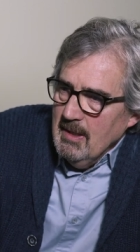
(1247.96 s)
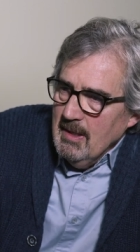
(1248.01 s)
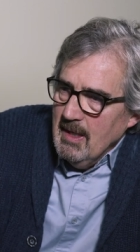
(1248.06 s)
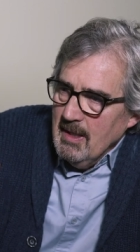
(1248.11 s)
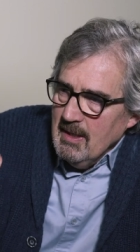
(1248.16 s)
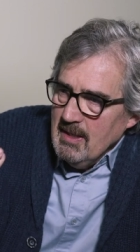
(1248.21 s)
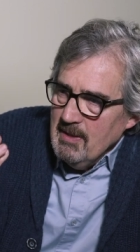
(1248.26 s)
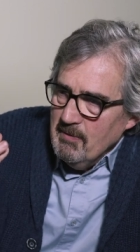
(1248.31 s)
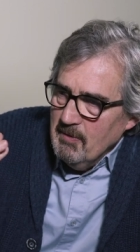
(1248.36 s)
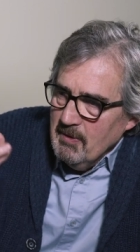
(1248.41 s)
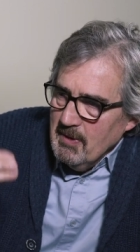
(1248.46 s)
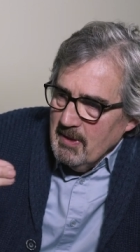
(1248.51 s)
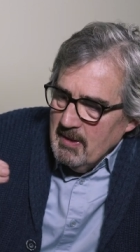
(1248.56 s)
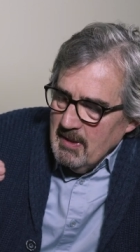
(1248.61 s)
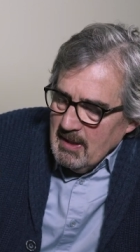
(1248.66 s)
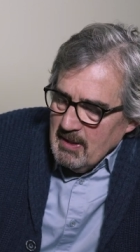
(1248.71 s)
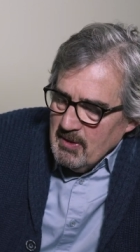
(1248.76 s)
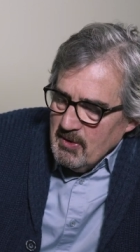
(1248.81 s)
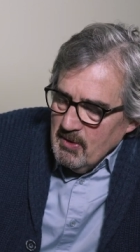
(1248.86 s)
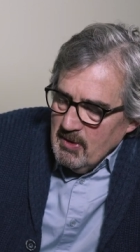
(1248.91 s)
and even the
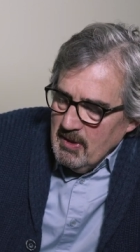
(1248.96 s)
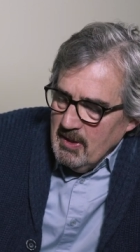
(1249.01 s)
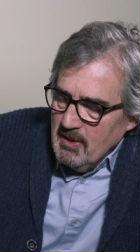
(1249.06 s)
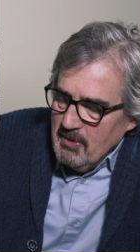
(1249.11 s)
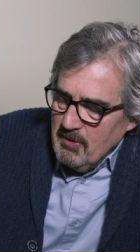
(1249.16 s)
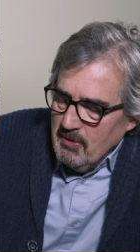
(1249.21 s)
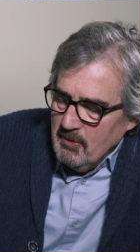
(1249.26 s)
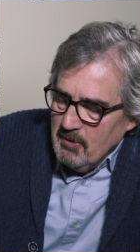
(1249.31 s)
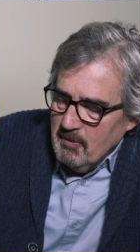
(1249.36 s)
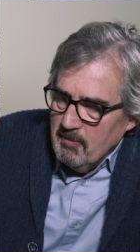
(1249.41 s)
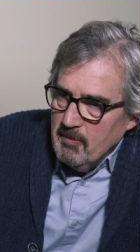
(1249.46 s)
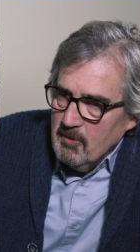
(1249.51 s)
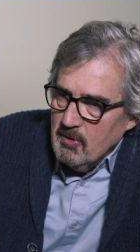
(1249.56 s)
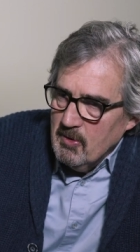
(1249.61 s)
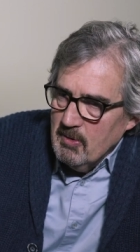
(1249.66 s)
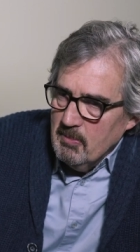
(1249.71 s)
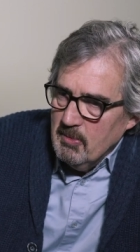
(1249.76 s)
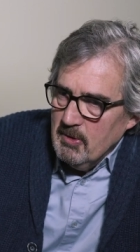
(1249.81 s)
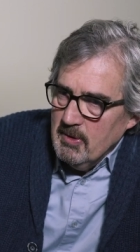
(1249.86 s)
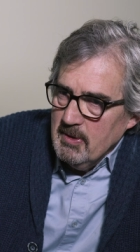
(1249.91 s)
things you heard through the
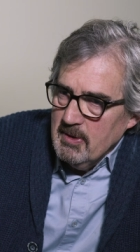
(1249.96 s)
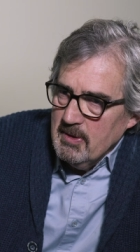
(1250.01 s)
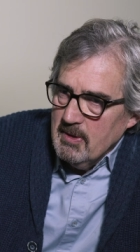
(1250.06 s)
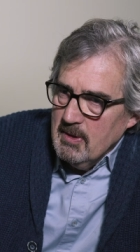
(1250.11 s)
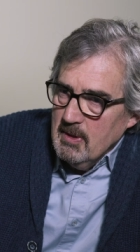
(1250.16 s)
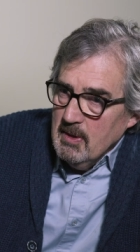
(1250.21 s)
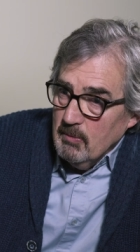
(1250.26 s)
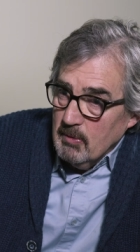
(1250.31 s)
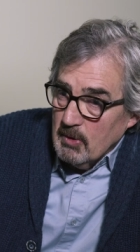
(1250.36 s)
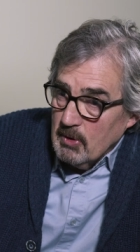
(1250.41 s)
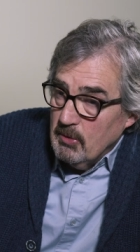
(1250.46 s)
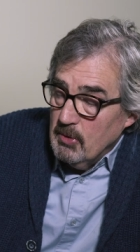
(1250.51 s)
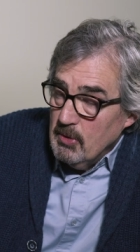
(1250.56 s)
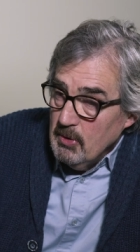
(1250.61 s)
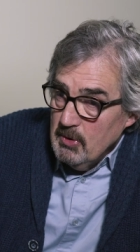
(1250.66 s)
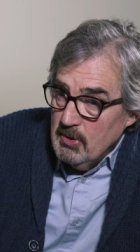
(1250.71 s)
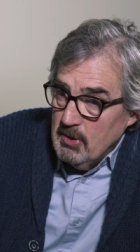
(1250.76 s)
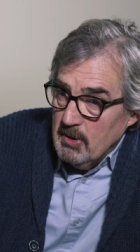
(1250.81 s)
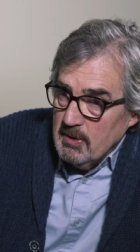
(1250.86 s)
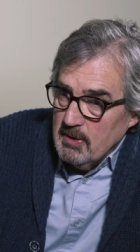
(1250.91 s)
floorboards, were
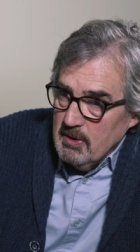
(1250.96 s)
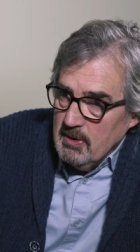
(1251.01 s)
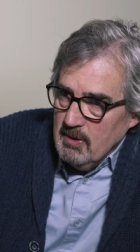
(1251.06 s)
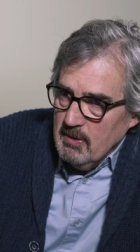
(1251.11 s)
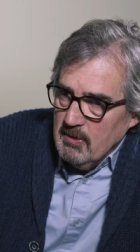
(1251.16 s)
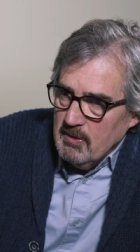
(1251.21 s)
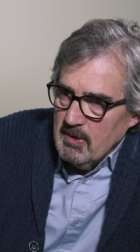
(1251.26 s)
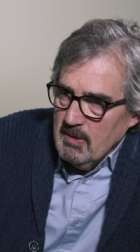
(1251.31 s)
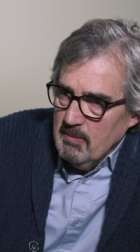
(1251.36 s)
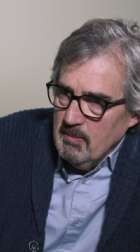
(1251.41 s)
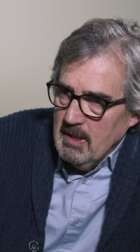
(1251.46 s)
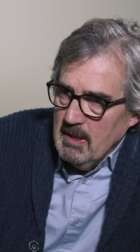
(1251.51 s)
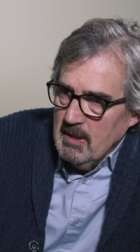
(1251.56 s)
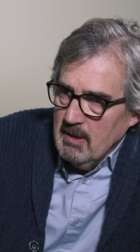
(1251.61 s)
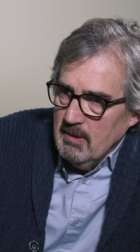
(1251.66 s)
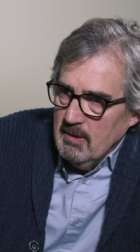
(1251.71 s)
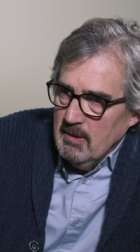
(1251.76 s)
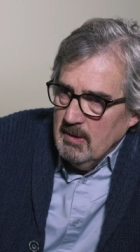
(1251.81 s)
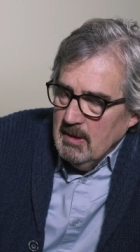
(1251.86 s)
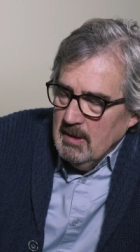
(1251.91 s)
crucial to you
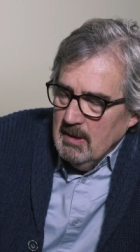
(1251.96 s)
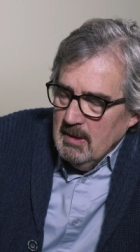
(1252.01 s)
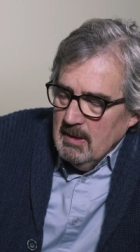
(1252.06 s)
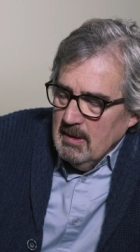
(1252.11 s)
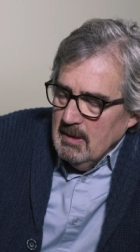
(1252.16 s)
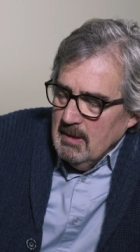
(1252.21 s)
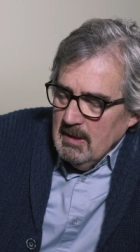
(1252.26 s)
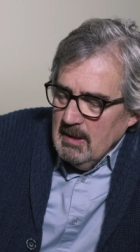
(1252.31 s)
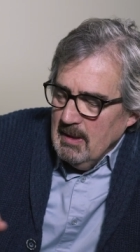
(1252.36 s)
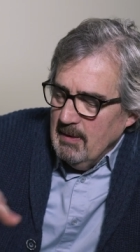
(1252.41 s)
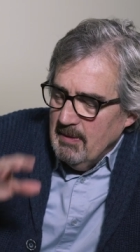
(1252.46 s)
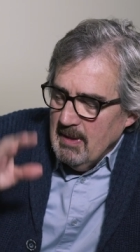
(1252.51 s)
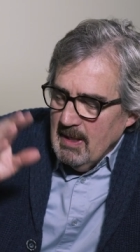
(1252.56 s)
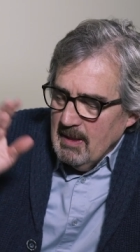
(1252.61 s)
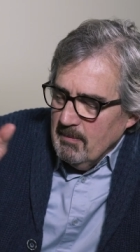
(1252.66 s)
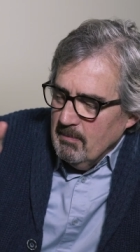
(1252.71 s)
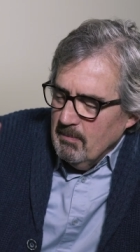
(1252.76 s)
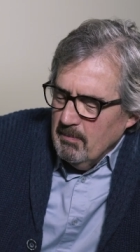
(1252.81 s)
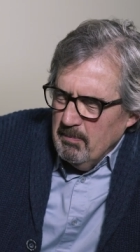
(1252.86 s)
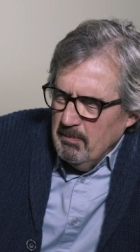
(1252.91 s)
somehow in
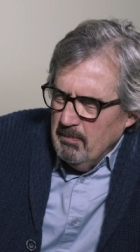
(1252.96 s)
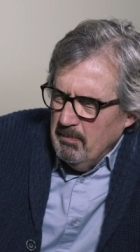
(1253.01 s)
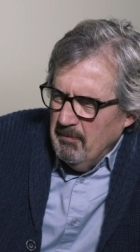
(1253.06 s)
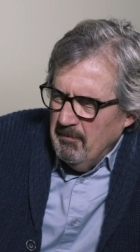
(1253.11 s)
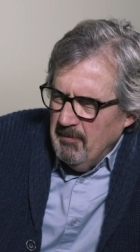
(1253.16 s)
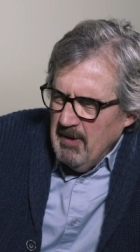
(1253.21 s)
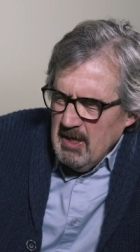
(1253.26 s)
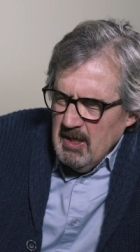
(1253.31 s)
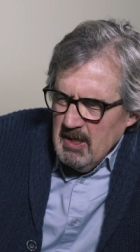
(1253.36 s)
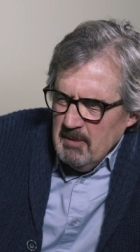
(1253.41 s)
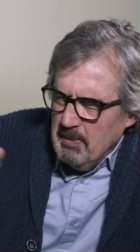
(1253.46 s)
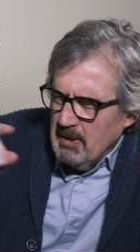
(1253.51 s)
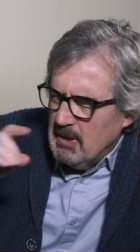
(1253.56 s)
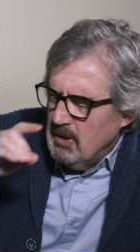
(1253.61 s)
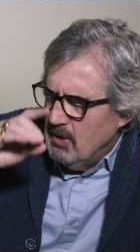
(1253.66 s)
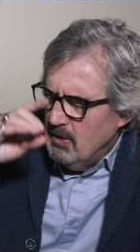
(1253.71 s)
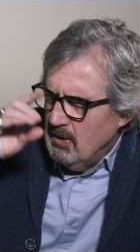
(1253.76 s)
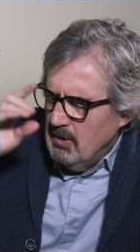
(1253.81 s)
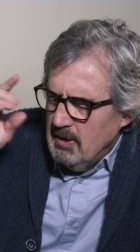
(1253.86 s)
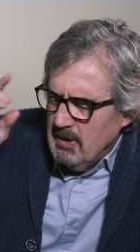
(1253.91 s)
that very
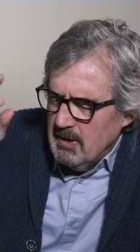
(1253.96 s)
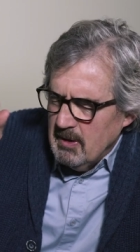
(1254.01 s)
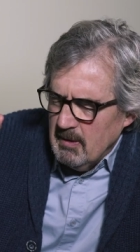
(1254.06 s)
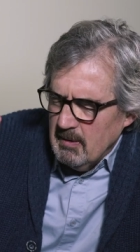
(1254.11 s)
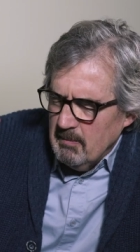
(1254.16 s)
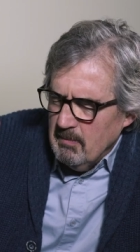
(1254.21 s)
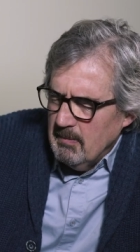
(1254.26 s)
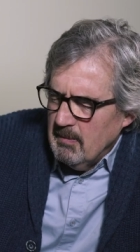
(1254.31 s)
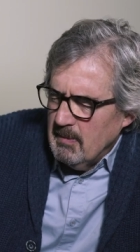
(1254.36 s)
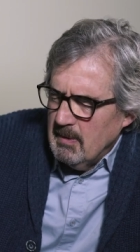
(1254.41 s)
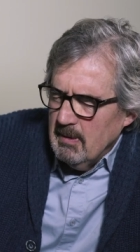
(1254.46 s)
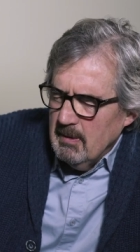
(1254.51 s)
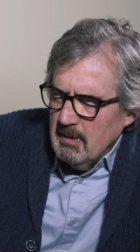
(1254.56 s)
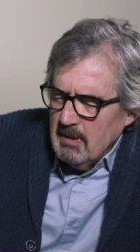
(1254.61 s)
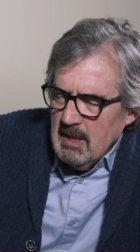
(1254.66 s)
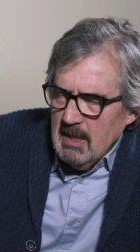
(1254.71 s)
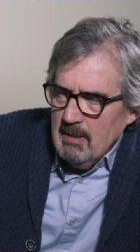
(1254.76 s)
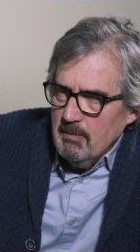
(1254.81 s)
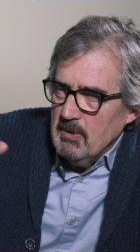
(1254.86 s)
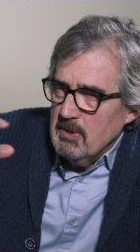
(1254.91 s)
peculiar
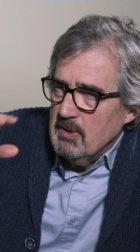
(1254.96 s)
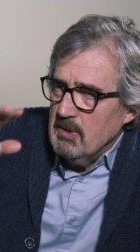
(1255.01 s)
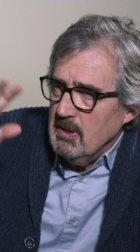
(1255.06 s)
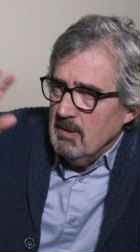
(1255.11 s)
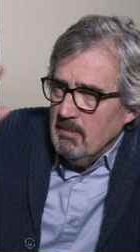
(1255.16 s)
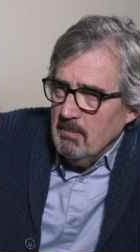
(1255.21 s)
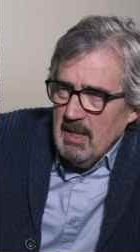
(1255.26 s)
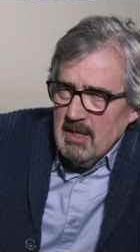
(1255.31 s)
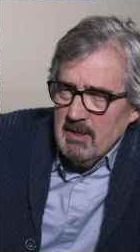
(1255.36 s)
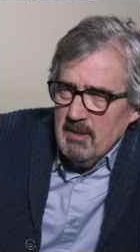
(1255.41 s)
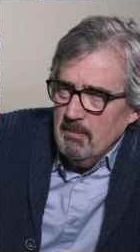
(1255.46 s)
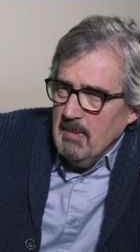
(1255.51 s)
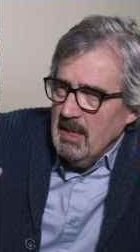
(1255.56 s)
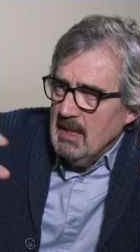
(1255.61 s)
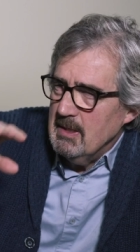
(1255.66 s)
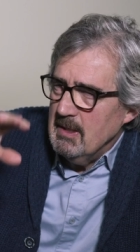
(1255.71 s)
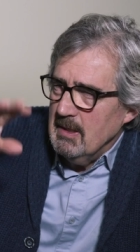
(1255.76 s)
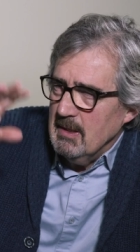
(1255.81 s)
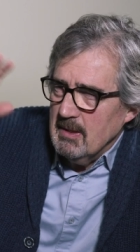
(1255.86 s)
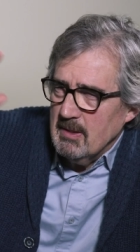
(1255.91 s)
chemistry and
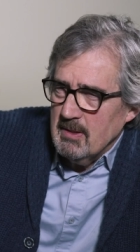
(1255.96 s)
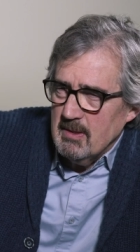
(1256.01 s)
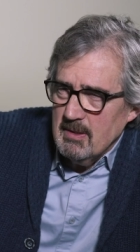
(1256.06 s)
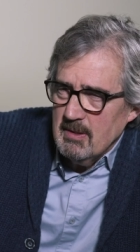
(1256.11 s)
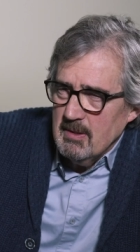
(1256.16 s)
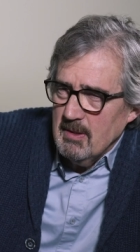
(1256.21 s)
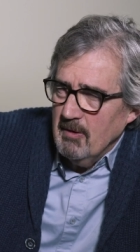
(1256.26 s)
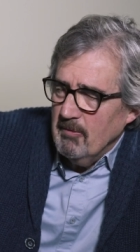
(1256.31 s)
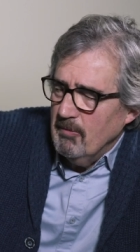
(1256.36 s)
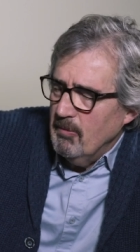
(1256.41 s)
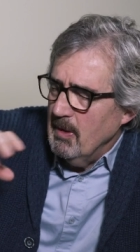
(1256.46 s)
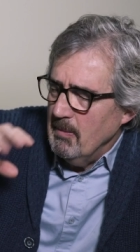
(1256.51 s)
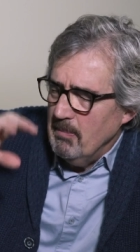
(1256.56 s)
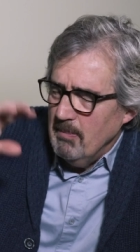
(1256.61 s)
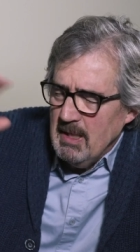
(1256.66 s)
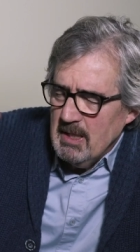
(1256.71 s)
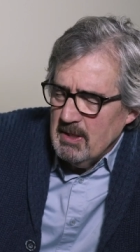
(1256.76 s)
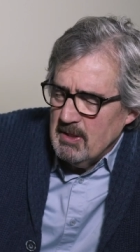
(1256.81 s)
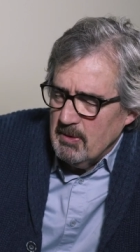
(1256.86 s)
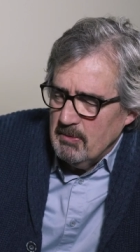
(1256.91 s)
mathematics of what
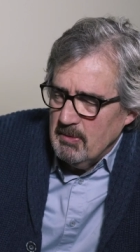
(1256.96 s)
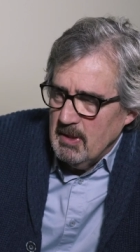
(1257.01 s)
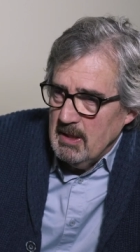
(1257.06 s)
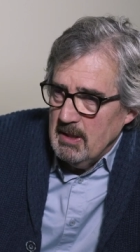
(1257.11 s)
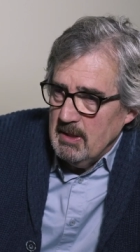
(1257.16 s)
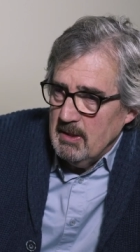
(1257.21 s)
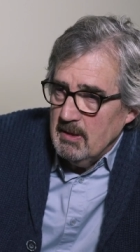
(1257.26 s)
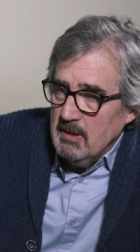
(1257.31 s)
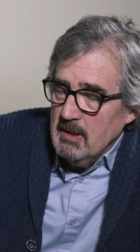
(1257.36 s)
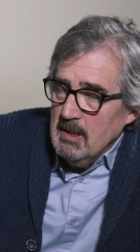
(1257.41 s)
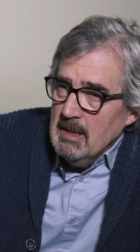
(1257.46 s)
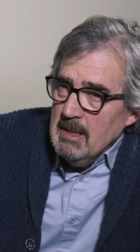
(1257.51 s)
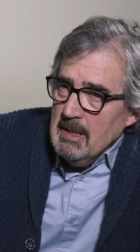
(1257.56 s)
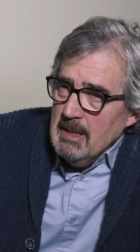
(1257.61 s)
makes a writer.